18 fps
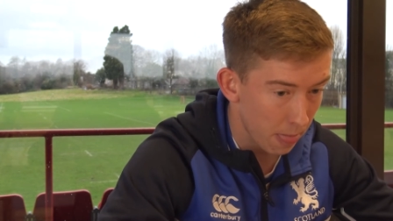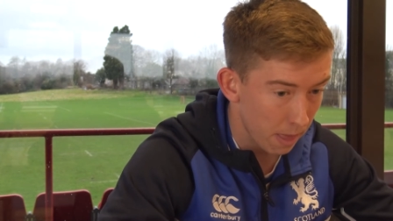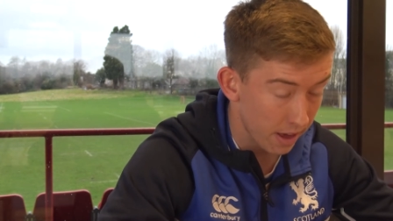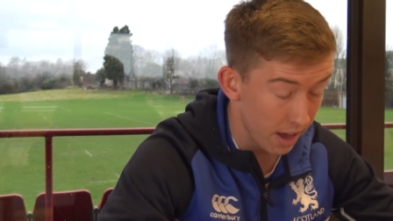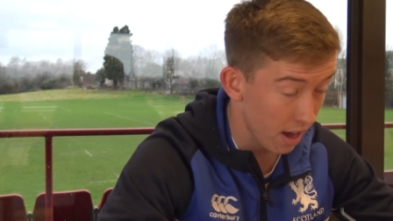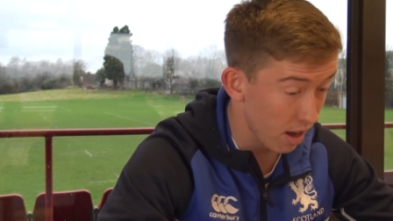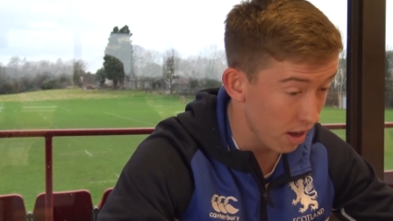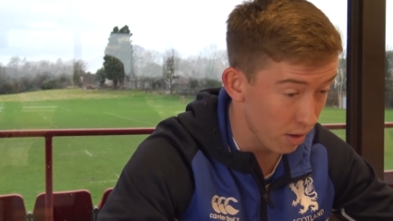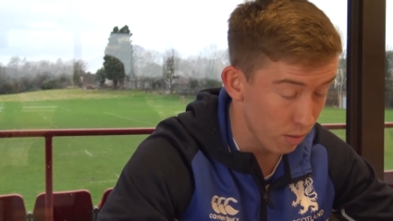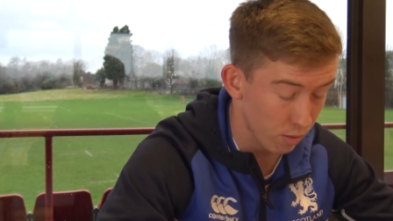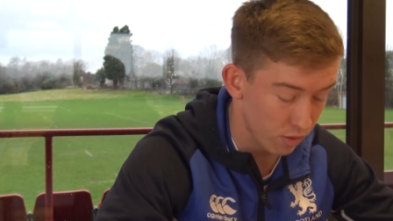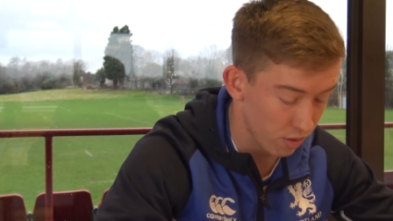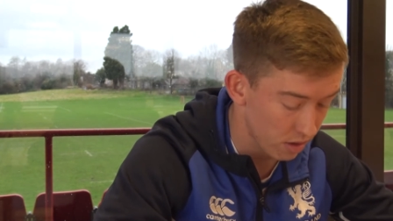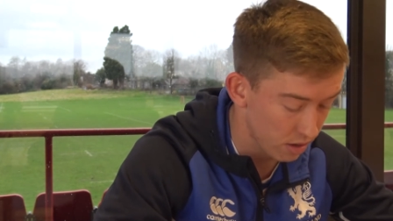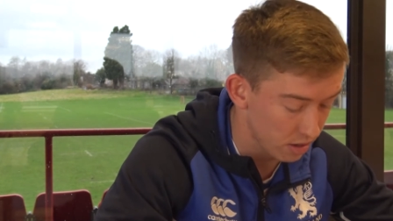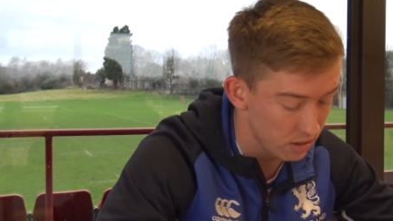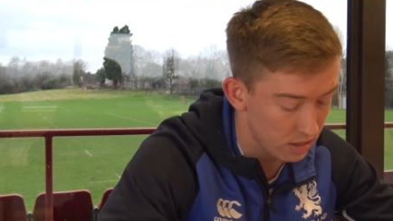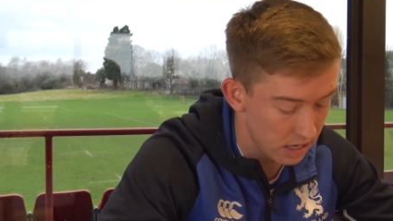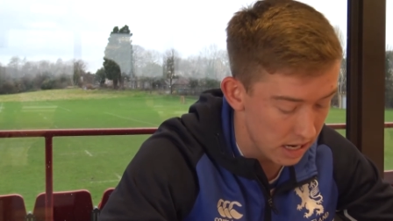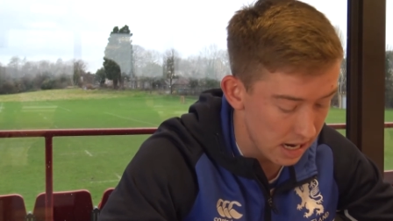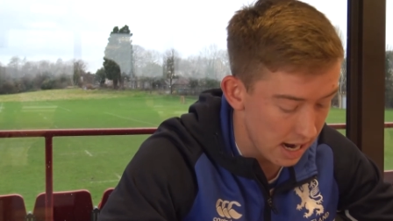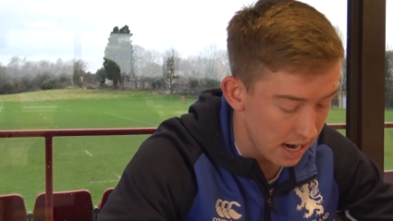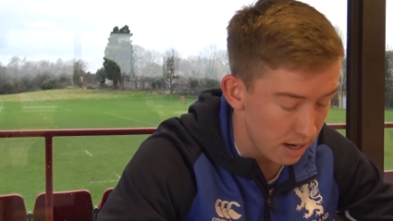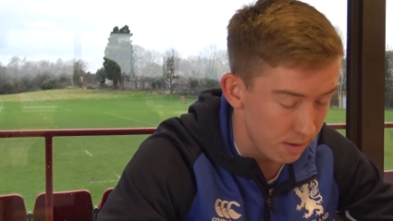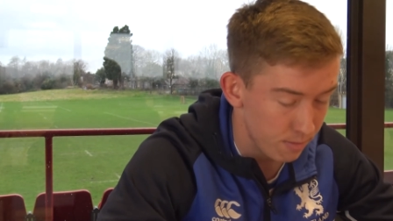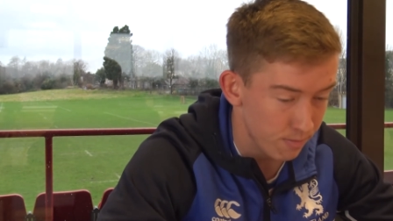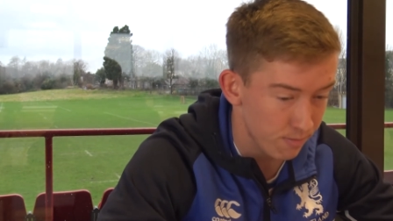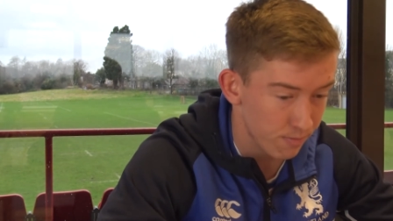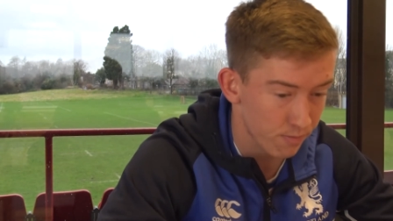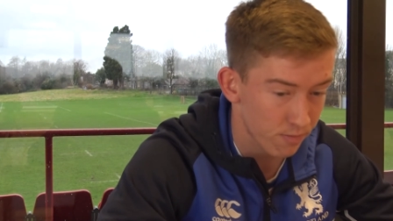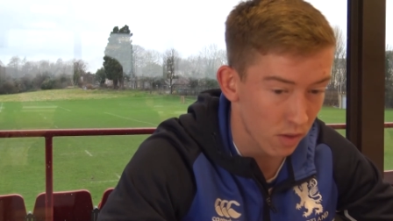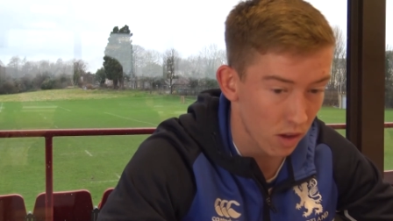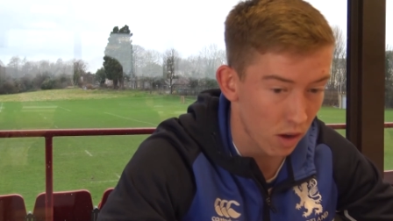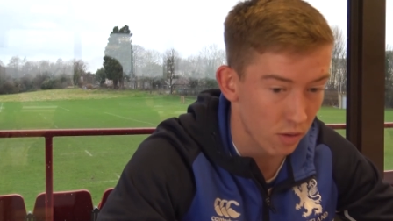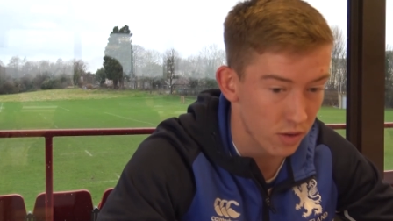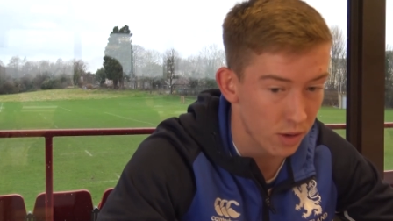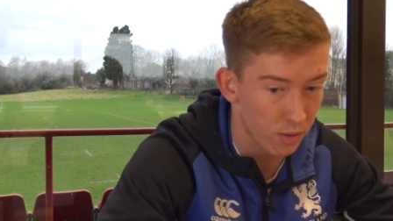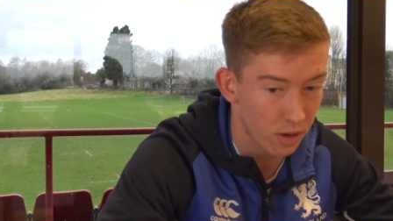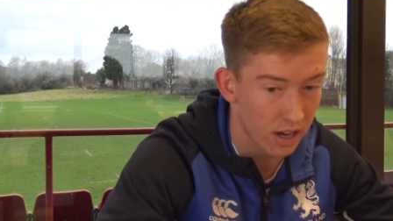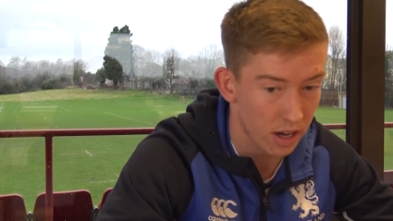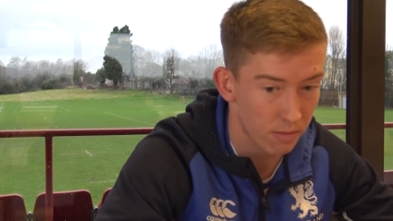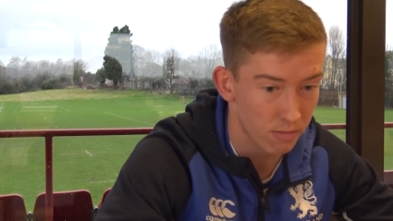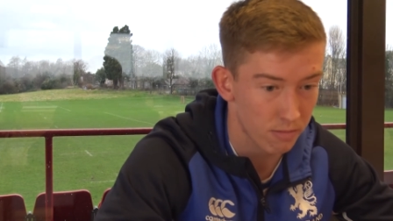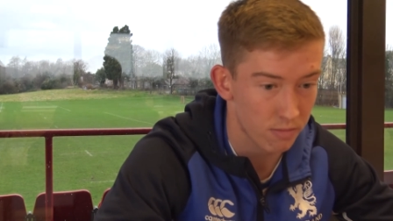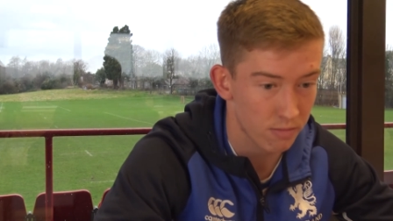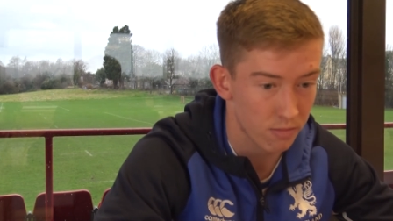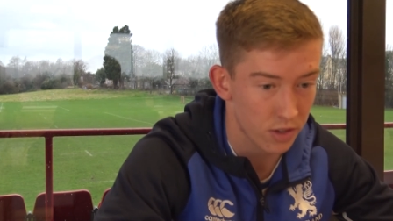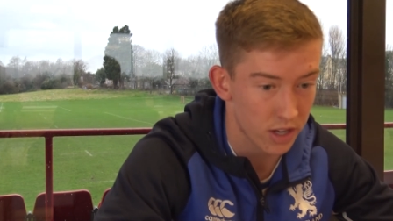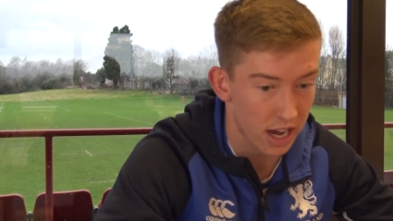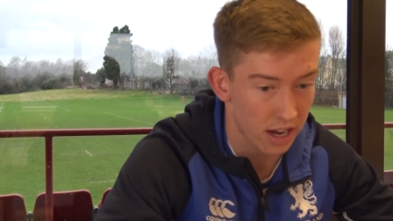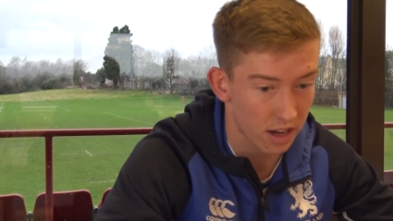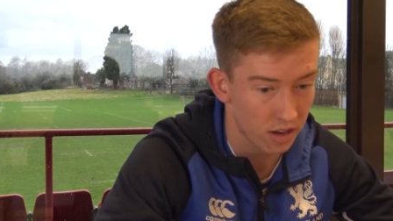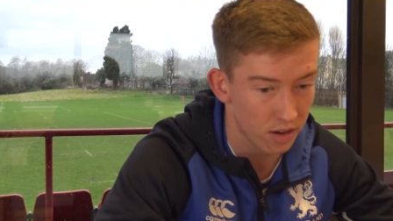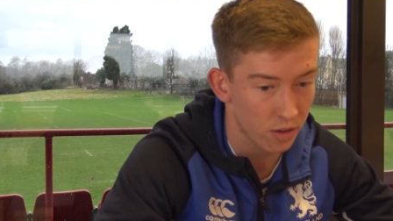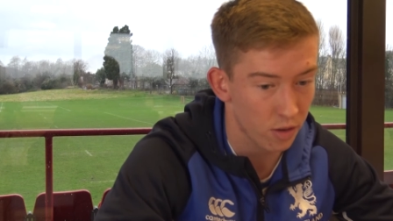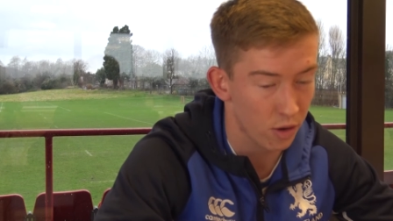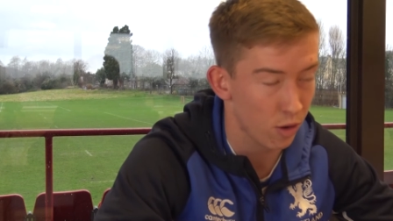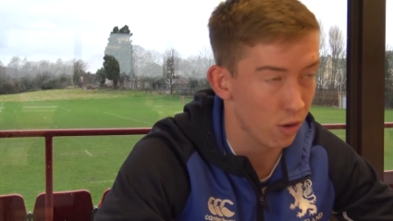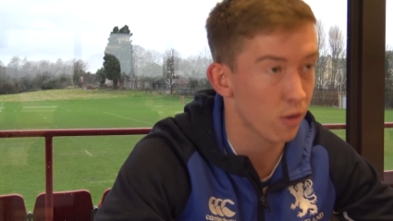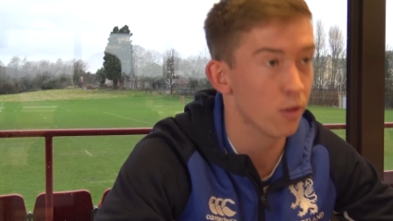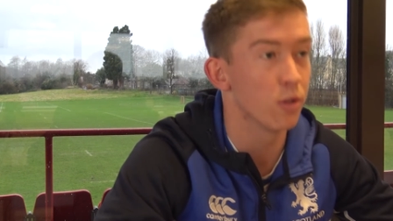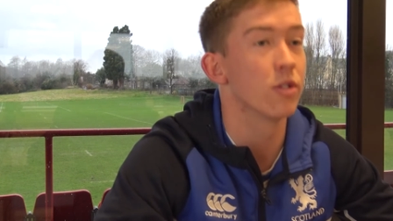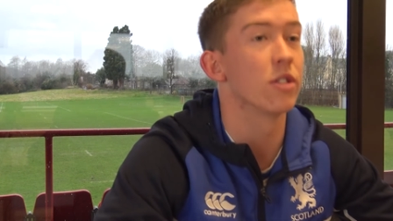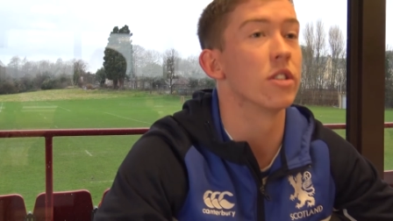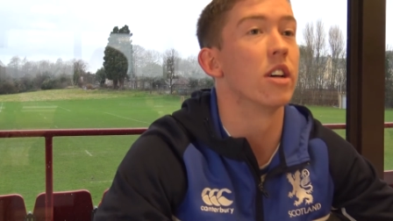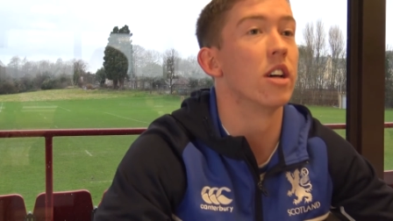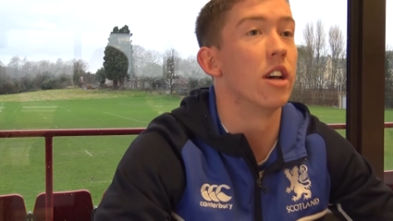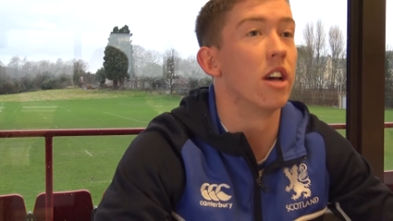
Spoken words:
Yeah, it was really good. Obviously, we came second in the Euros